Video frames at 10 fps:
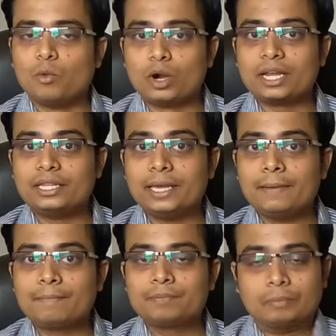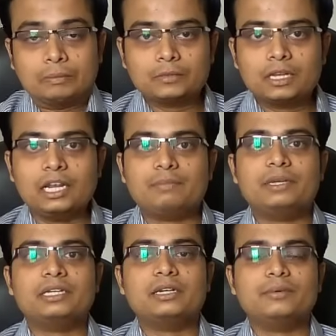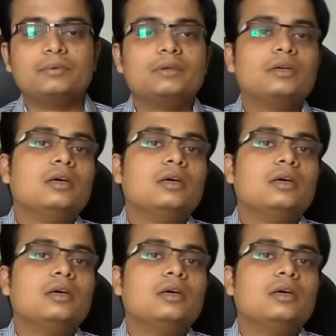What are they? Let me tell you.